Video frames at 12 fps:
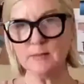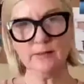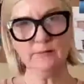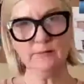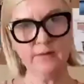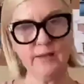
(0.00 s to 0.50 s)

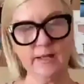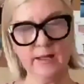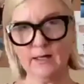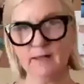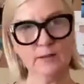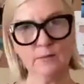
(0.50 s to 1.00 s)
about that. I have
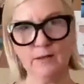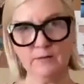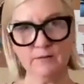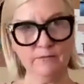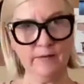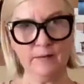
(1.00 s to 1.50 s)
very
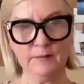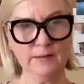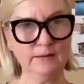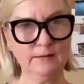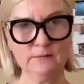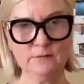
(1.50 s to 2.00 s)
wealthy
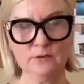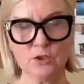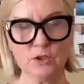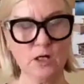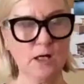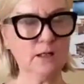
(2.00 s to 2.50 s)
family in
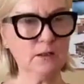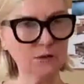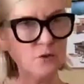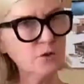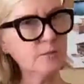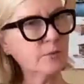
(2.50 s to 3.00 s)
Chicago,
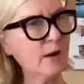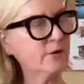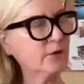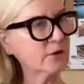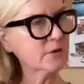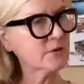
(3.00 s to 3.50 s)
two
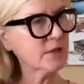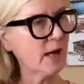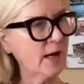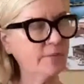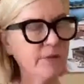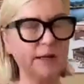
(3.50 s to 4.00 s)
brothers
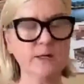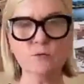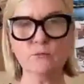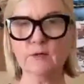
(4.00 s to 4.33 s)
um, that I do.